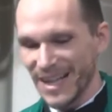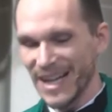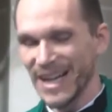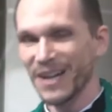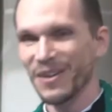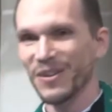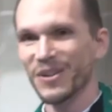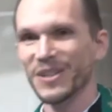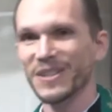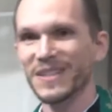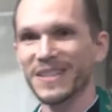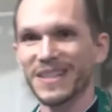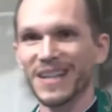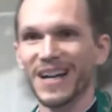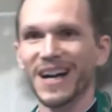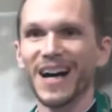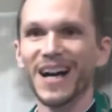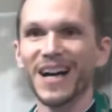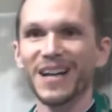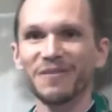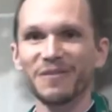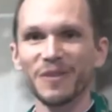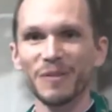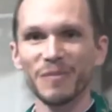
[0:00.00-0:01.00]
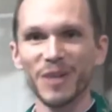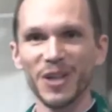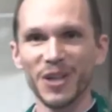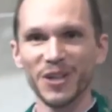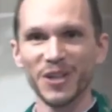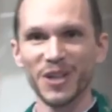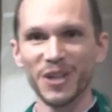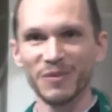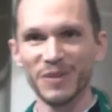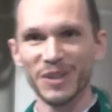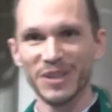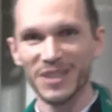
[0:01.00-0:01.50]
I was
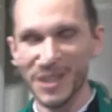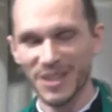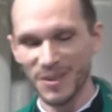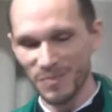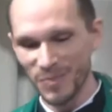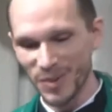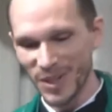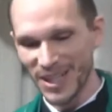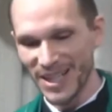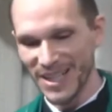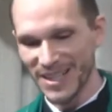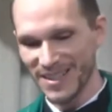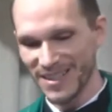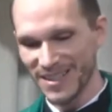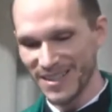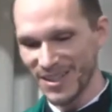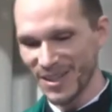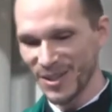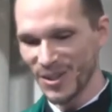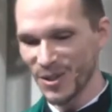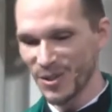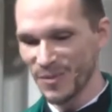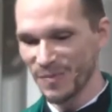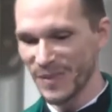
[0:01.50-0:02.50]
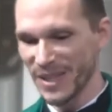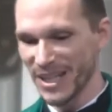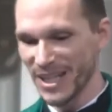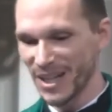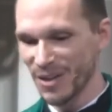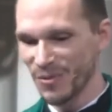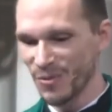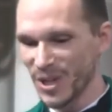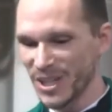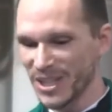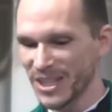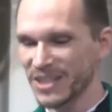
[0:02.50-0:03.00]
unfamiliar with this place, though, and
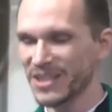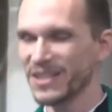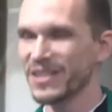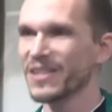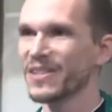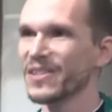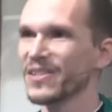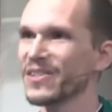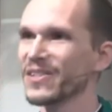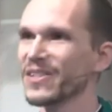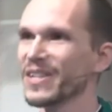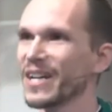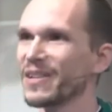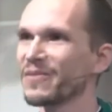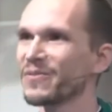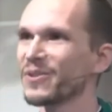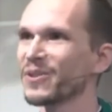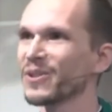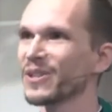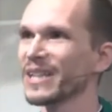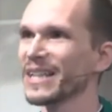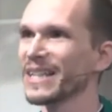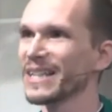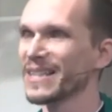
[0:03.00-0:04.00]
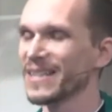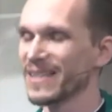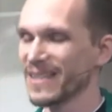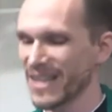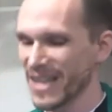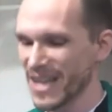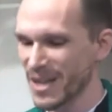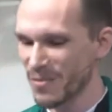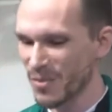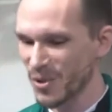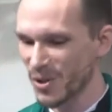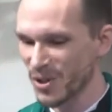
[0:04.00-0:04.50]
I wanted to discover its
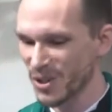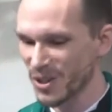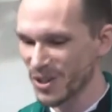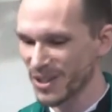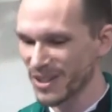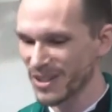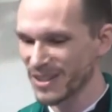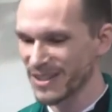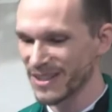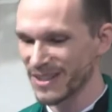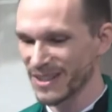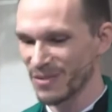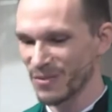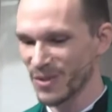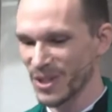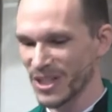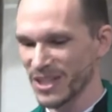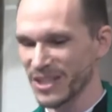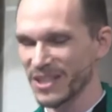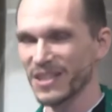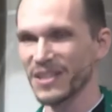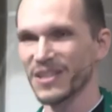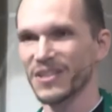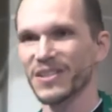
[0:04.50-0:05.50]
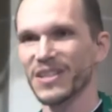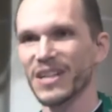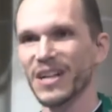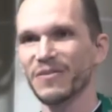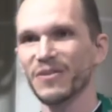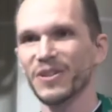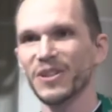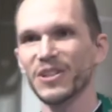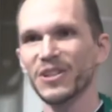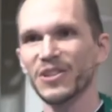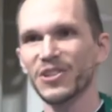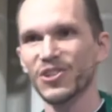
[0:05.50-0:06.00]
neighborhoods. I wanted to
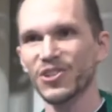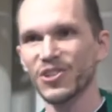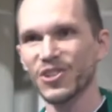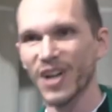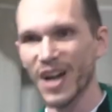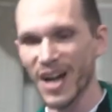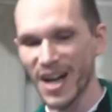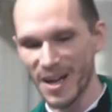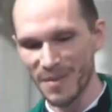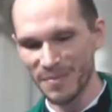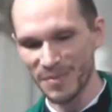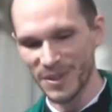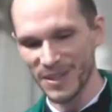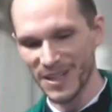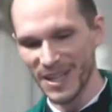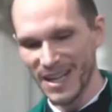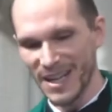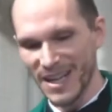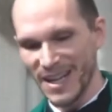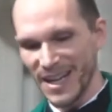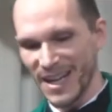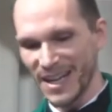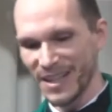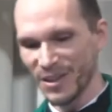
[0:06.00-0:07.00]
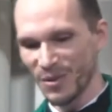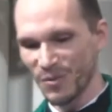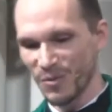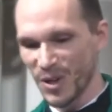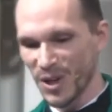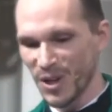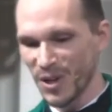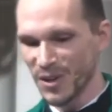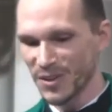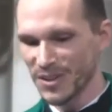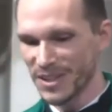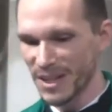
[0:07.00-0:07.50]
discover its shops and the
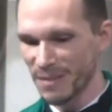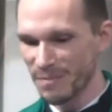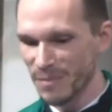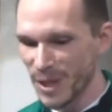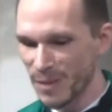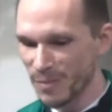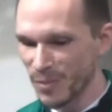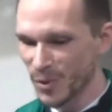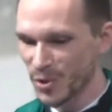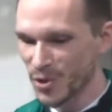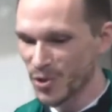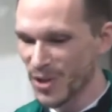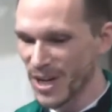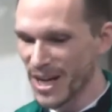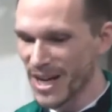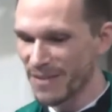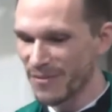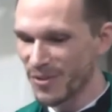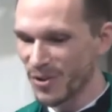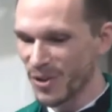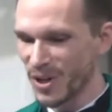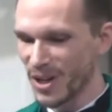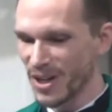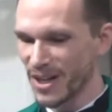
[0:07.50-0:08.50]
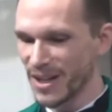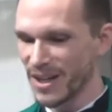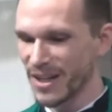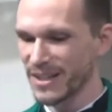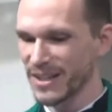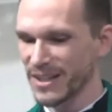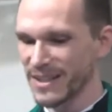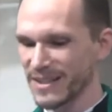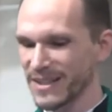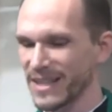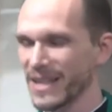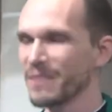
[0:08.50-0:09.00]
roads that people travel on
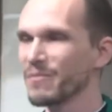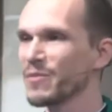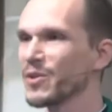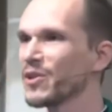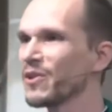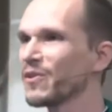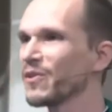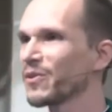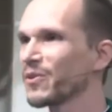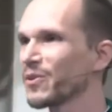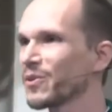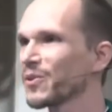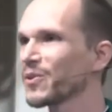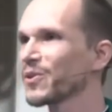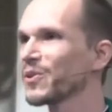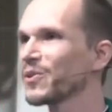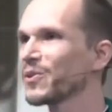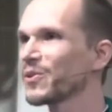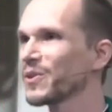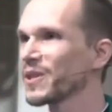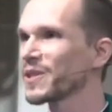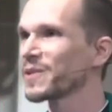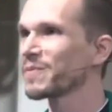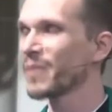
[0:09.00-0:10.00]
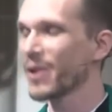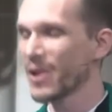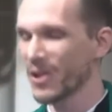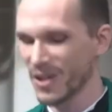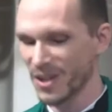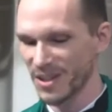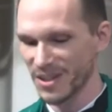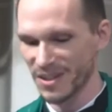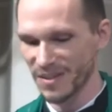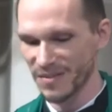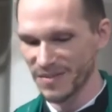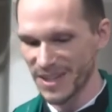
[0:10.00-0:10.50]
as they move through this
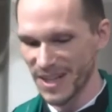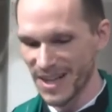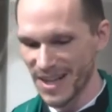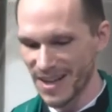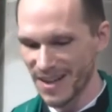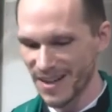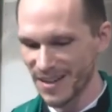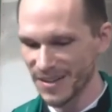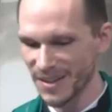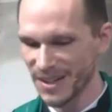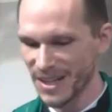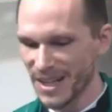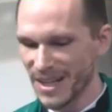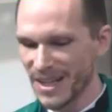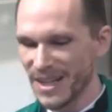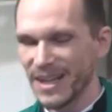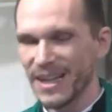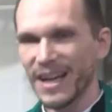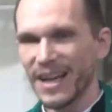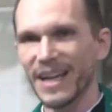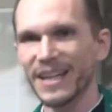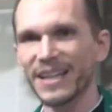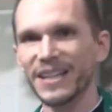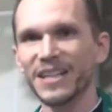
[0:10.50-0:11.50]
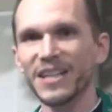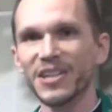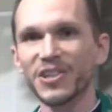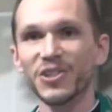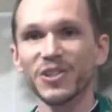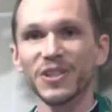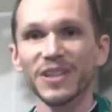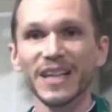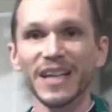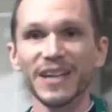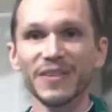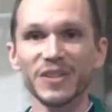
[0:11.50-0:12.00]
part of town. And
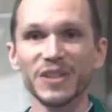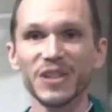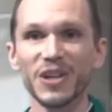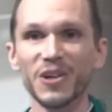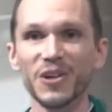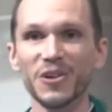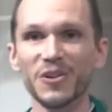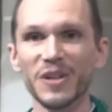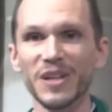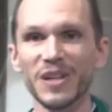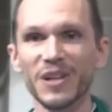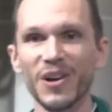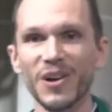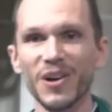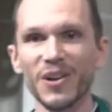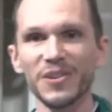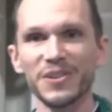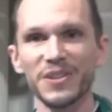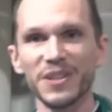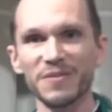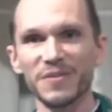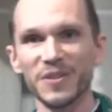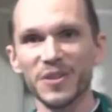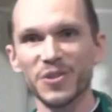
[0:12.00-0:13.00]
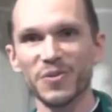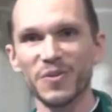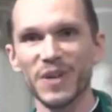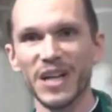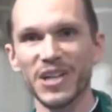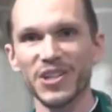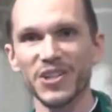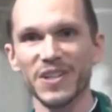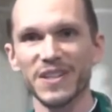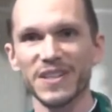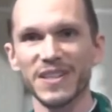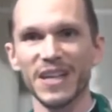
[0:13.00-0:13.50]
initially, I would go in all different
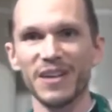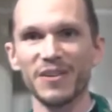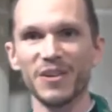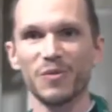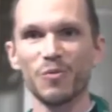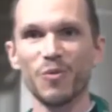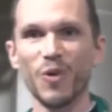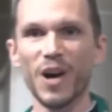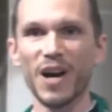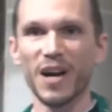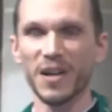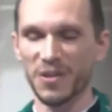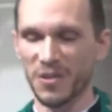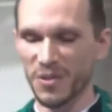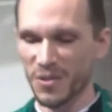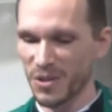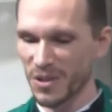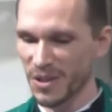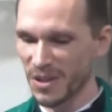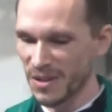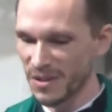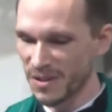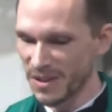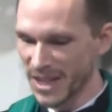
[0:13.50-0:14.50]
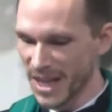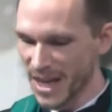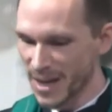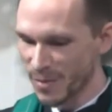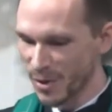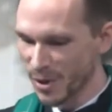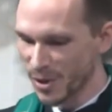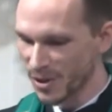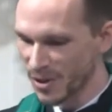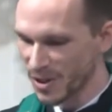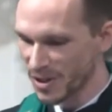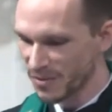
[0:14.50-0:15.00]
directions. I would walk through the
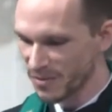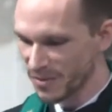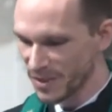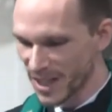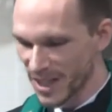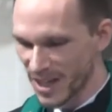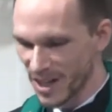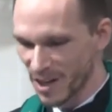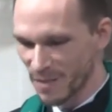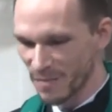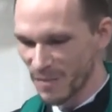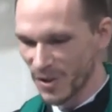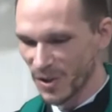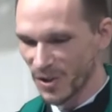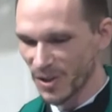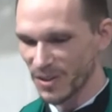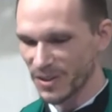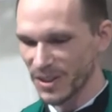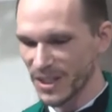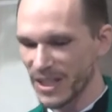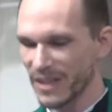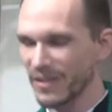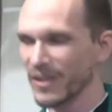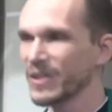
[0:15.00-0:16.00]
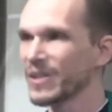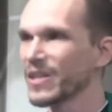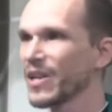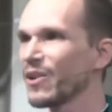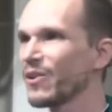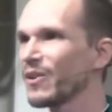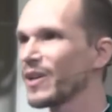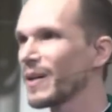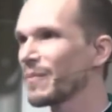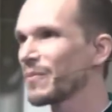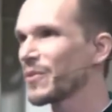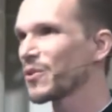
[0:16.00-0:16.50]
neighborhood of Larimer, then I would
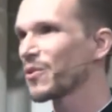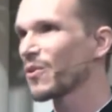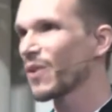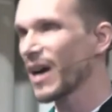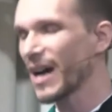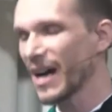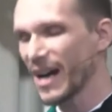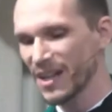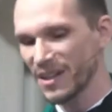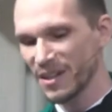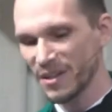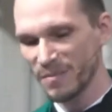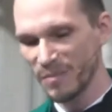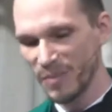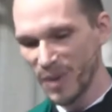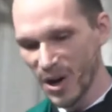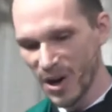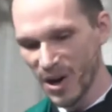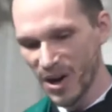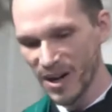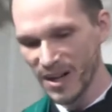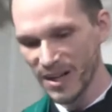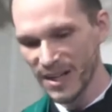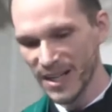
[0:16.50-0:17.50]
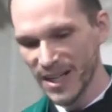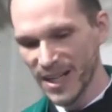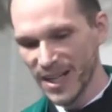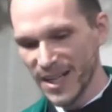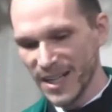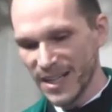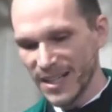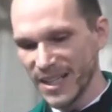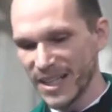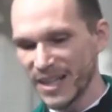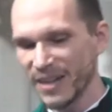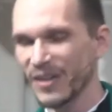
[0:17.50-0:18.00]
go up through Highland Park,
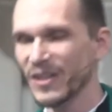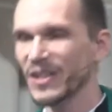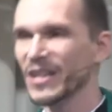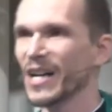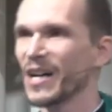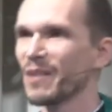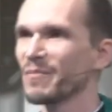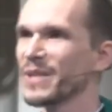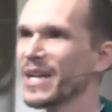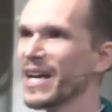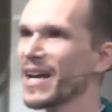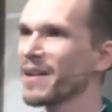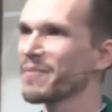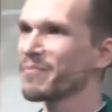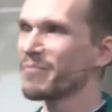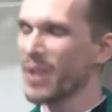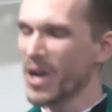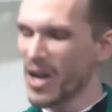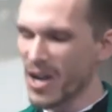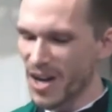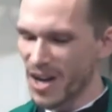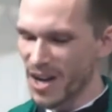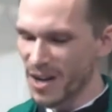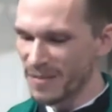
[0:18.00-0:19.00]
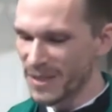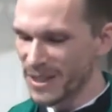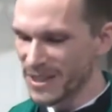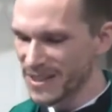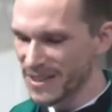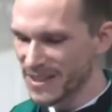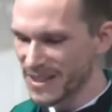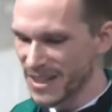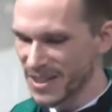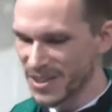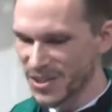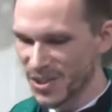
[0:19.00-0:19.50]
then I would come down Baum and
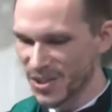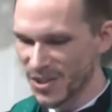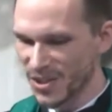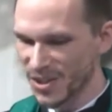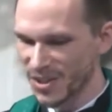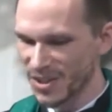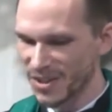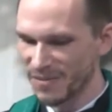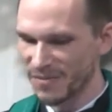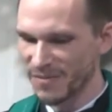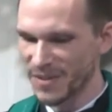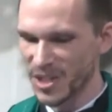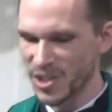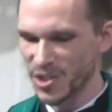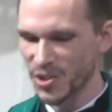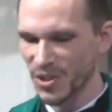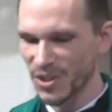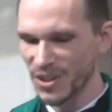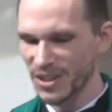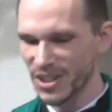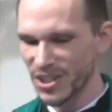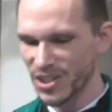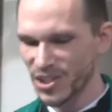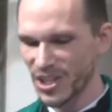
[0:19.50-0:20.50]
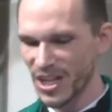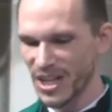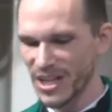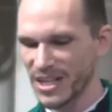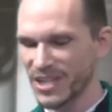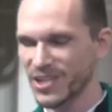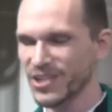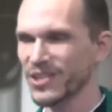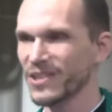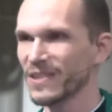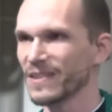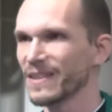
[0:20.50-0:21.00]
Centre and venture into
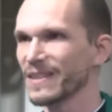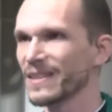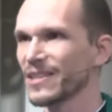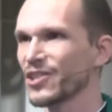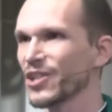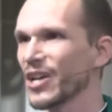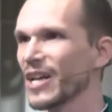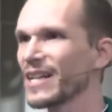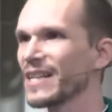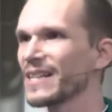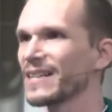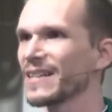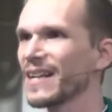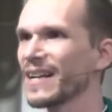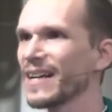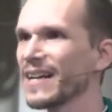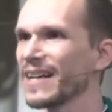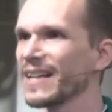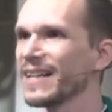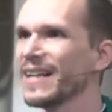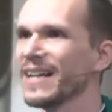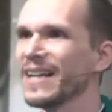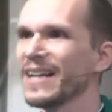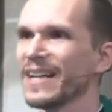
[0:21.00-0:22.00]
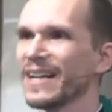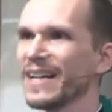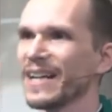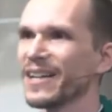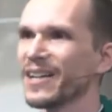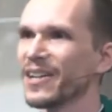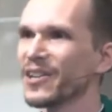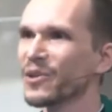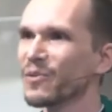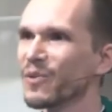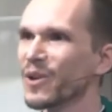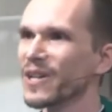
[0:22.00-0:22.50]
Shady, Shady Side. In
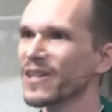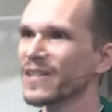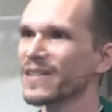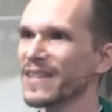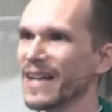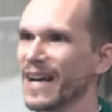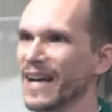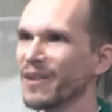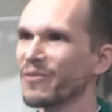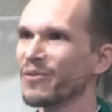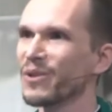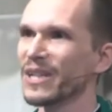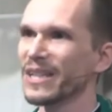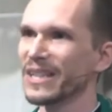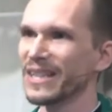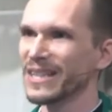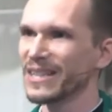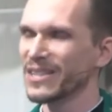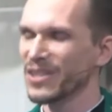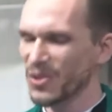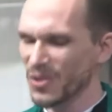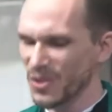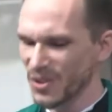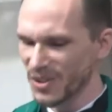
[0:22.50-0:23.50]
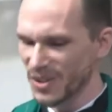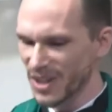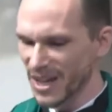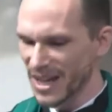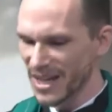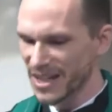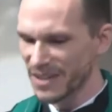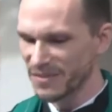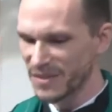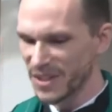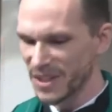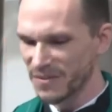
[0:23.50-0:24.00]
other words, I went into a
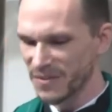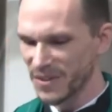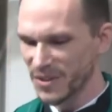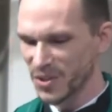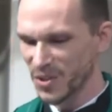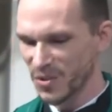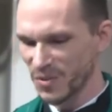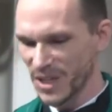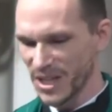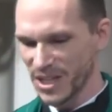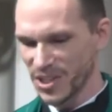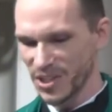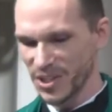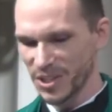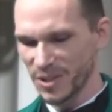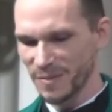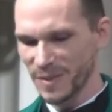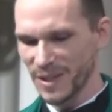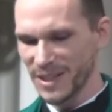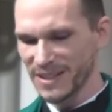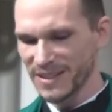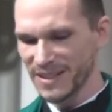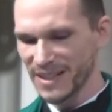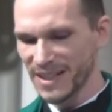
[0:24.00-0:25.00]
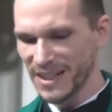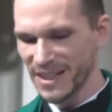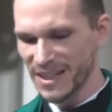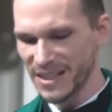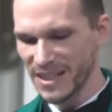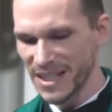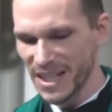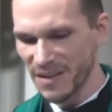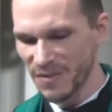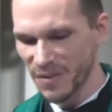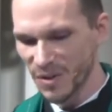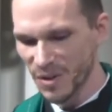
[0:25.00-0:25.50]
lot of different directions because I
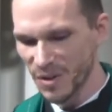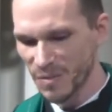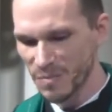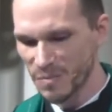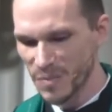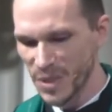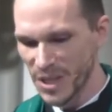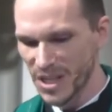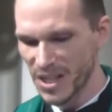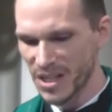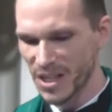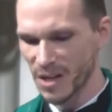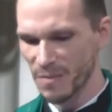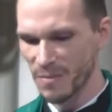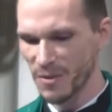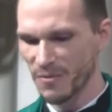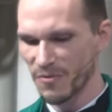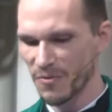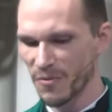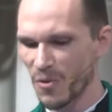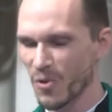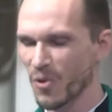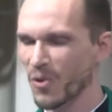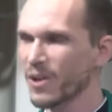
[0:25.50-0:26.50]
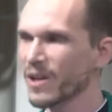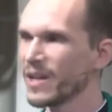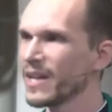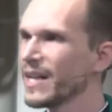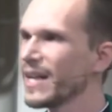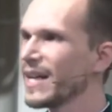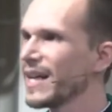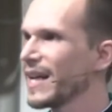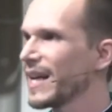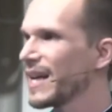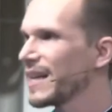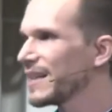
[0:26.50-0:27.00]
had never been here before,
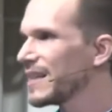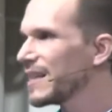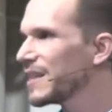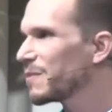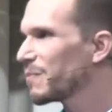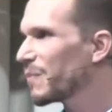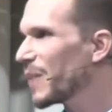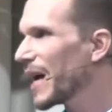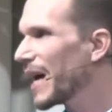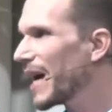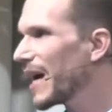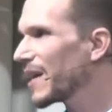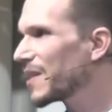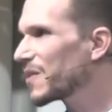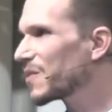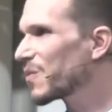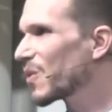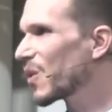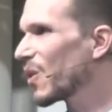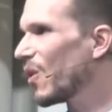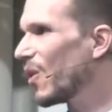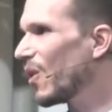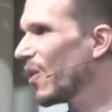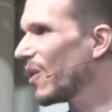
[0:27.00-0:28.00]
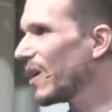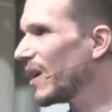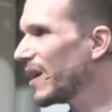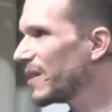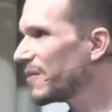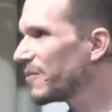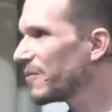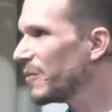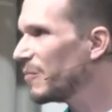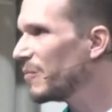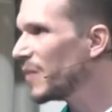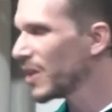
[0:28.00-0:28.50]
and these paths were all
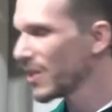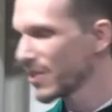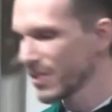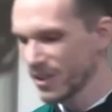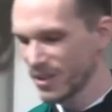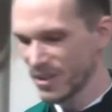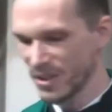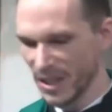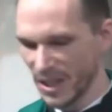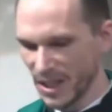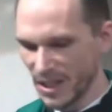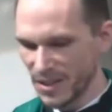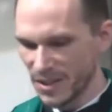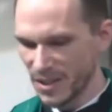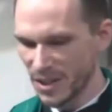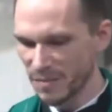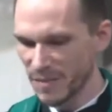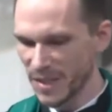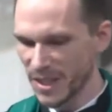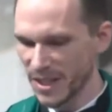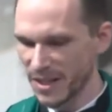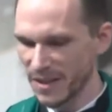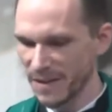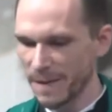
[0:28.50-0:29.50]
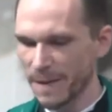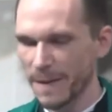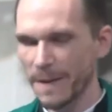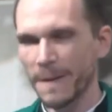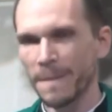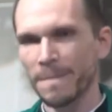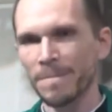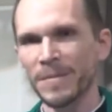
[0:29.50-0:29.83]
unfamiliar to me.